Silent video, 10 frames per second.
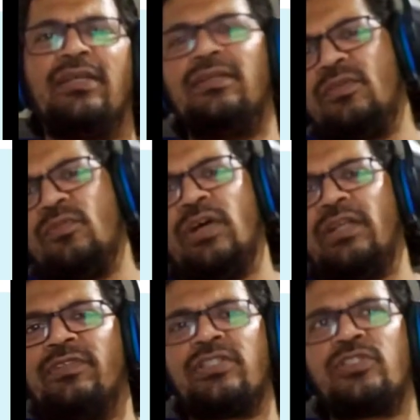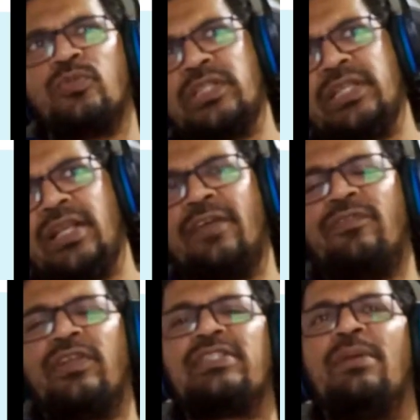one which is over there. Like for
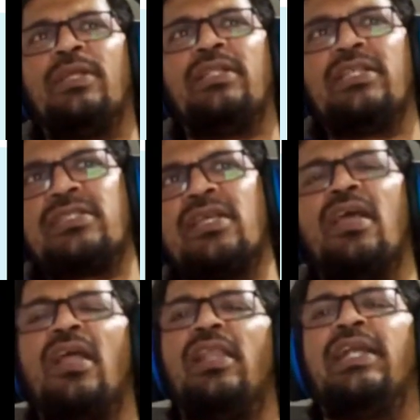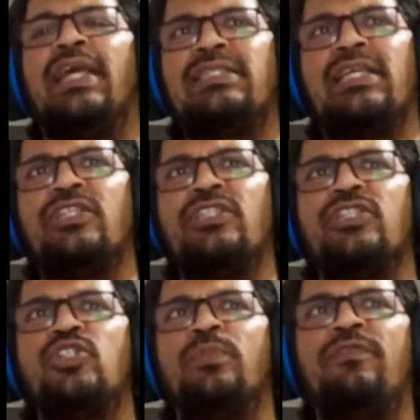example, in this, lattice energy is
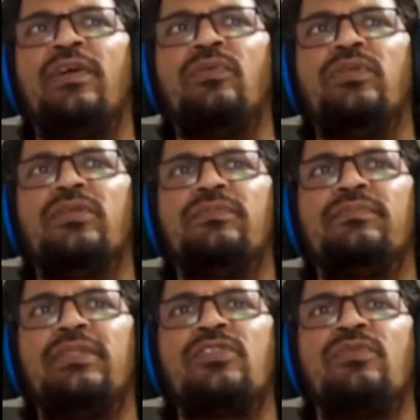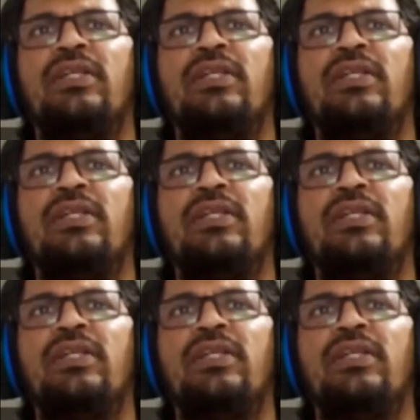to be found. That's one.